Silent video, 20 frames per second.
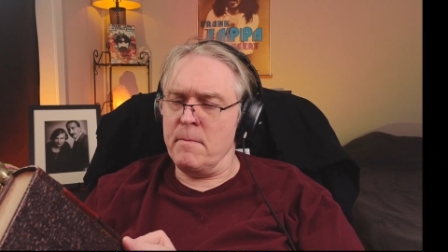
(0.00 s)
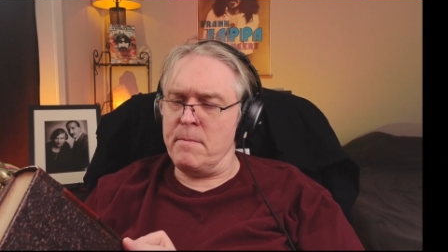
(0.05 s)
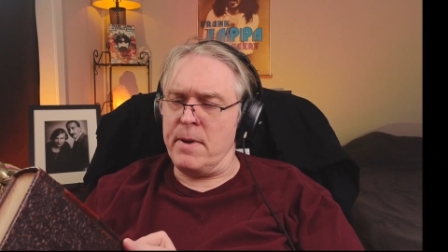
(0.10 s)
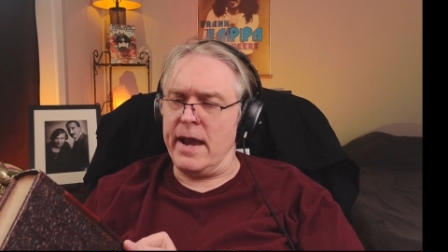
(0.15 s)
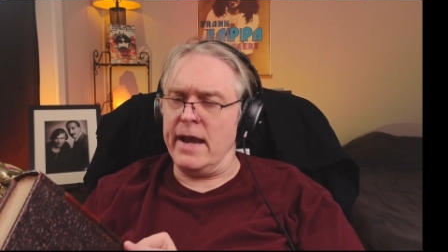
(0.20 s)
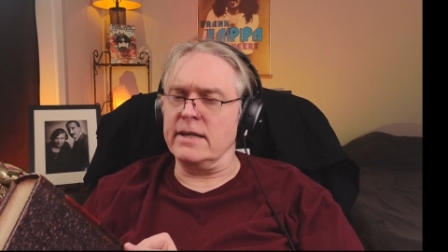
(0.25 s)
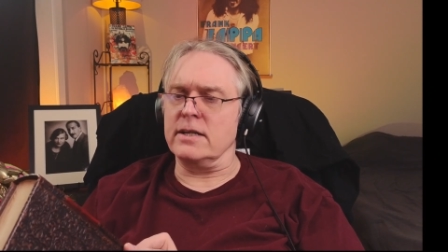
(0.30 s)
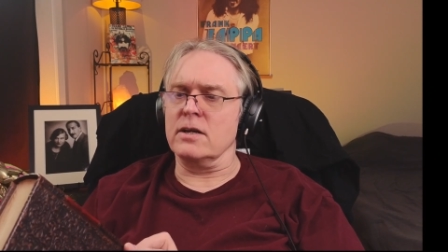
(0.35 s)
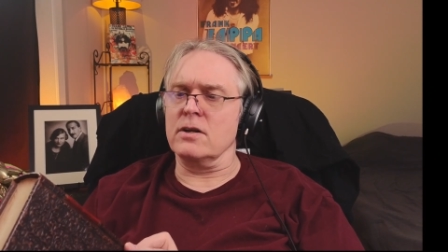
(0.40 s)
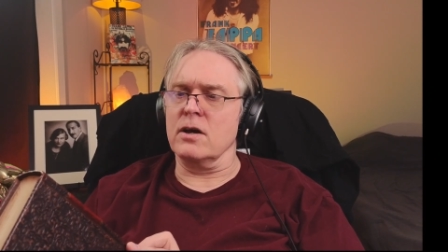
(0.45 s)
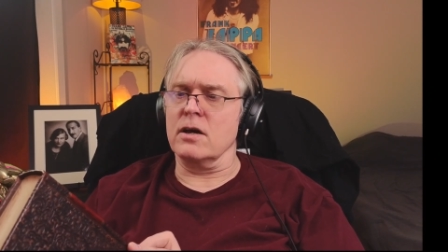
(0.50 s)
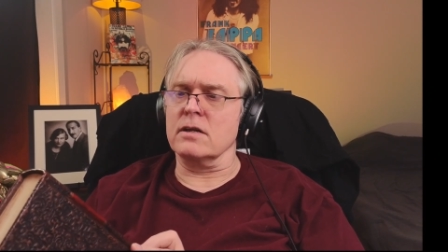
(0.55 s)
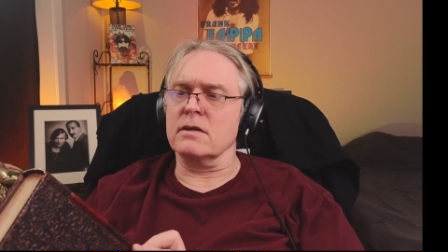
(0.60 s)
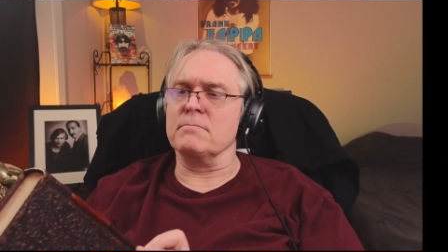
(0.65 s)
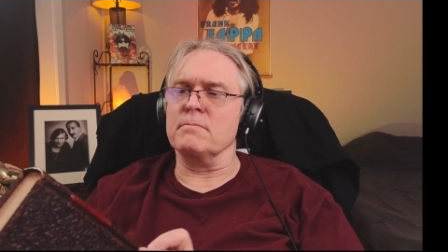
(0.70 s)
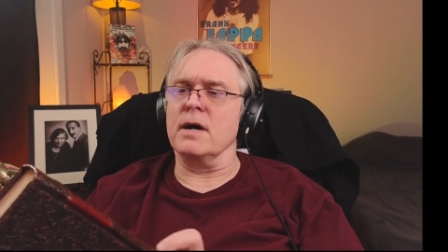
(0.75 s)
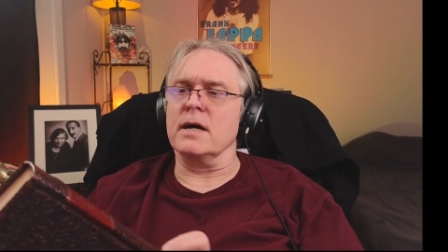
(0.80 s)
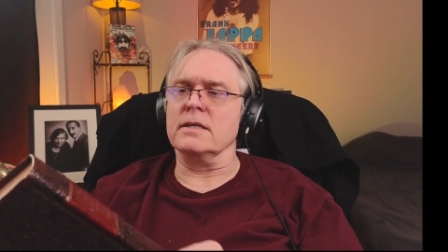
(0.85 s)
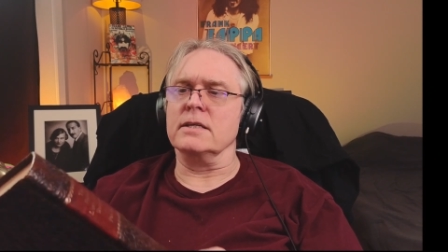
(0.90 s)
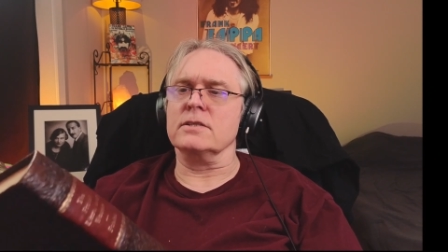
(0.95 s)
paid a lot of
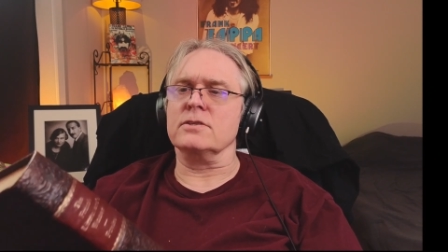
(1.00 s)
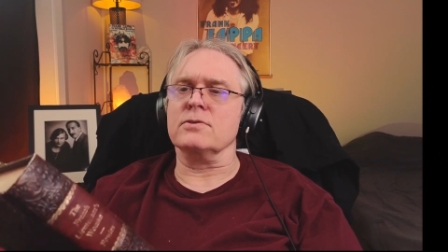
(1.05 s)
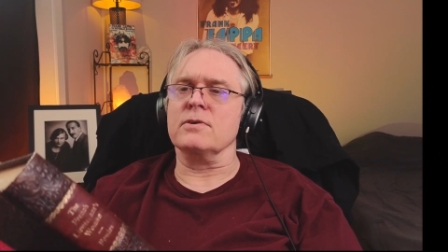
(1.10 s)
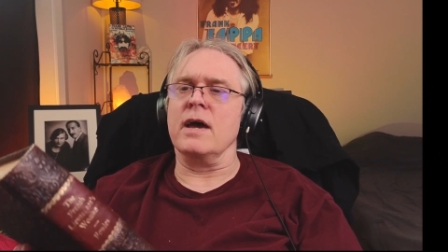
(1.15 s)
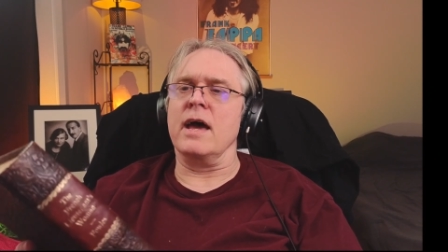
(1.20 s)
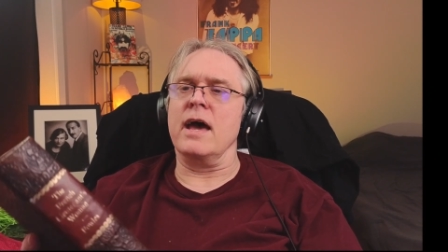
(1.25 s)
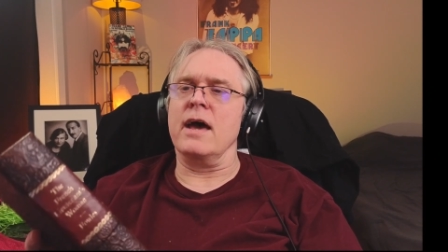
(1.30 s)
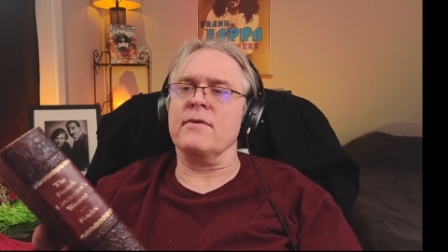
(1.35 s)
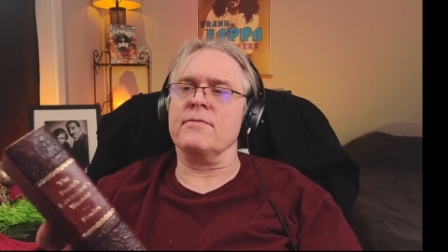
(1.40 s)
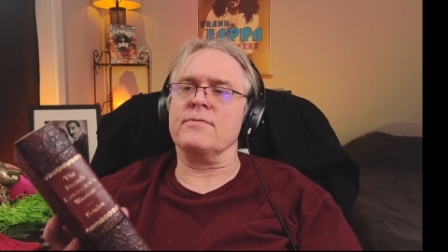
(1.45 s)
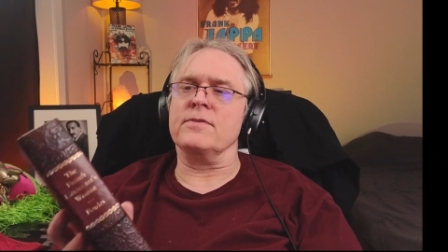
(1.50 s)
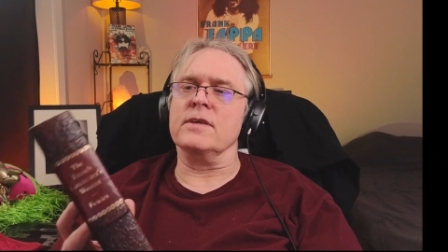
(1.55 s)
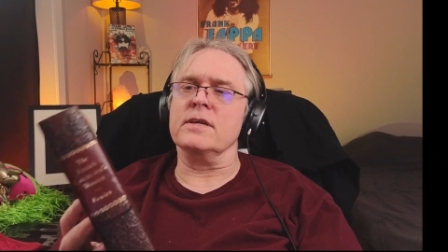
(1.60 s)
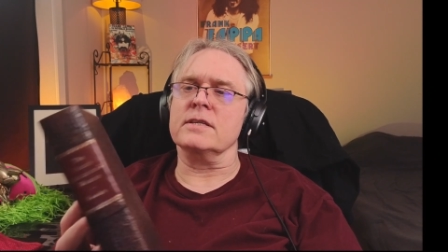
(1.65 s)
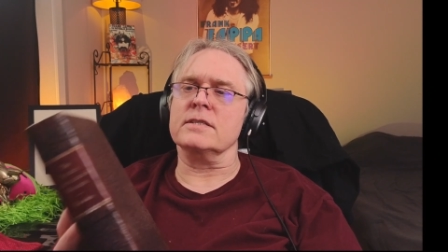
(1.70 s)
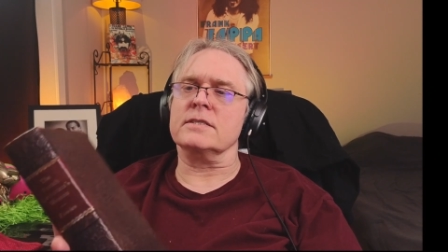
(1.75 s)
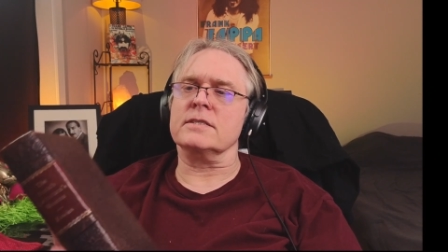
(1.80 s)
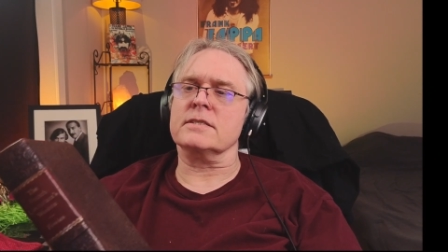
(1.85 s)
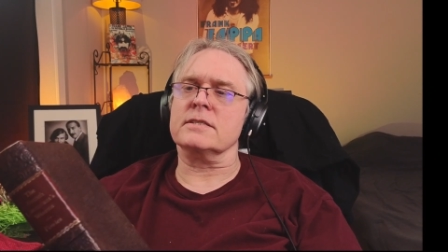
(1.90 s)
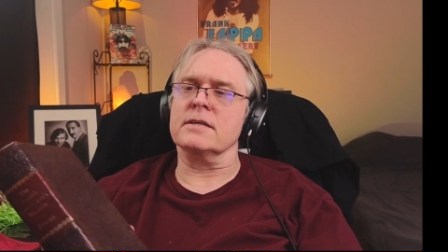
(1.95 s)
money to have
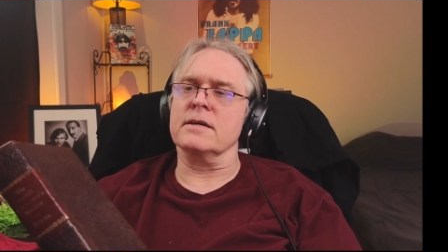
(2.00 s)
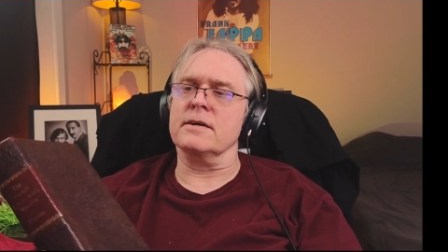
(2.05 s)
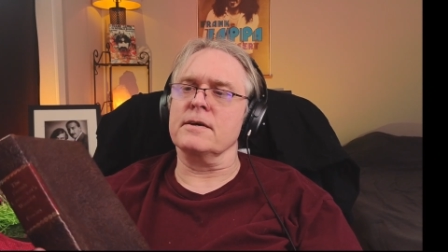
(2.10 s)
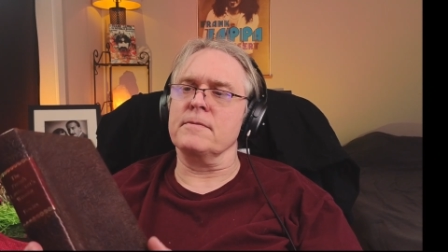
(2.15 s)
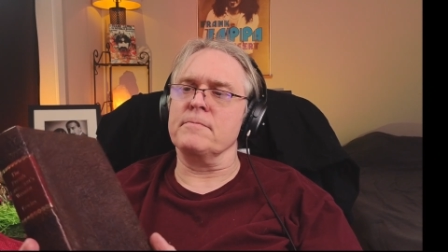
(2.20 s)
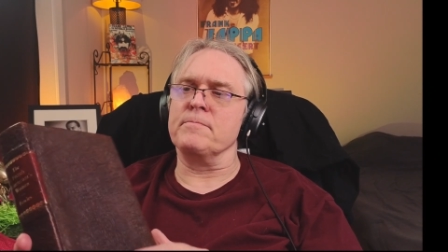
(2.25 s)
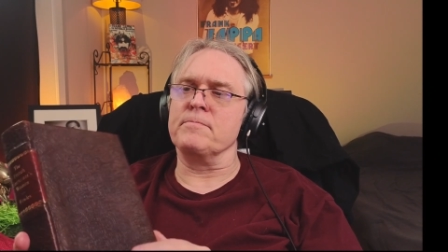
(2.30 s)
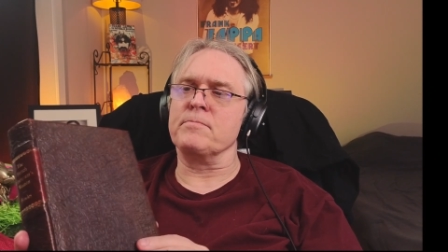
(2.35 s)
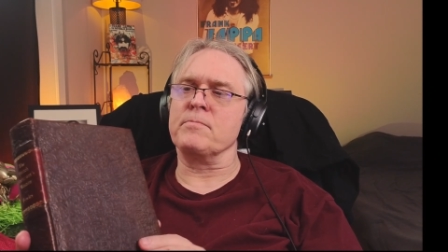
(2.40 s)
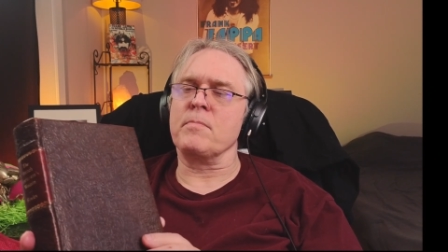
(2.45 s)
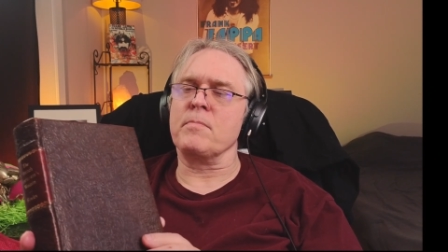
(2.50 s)
this um,